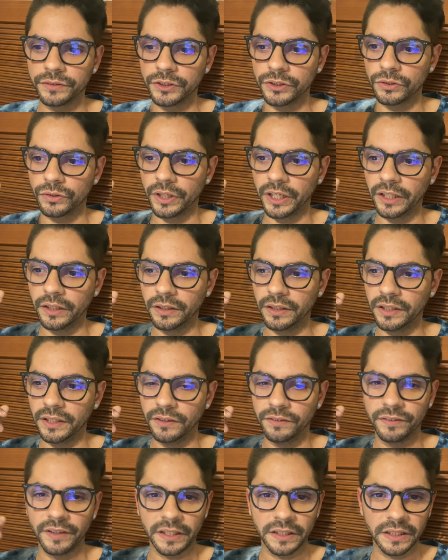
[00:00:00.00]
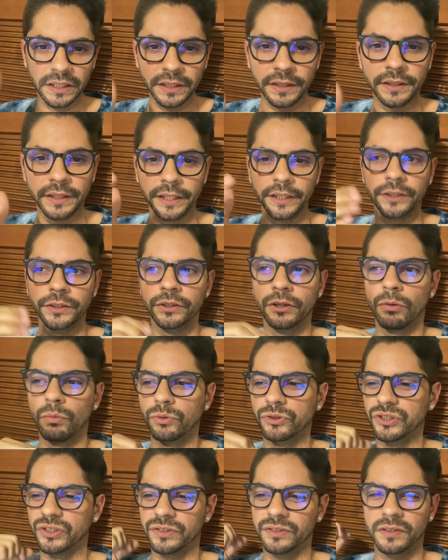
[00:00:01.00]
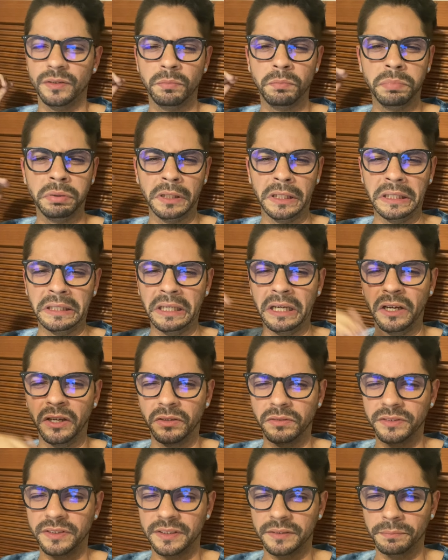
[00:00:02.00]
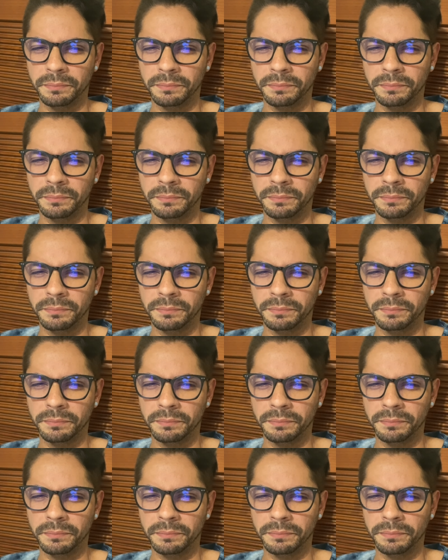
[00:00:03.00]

If I didn't like you, I would just plain out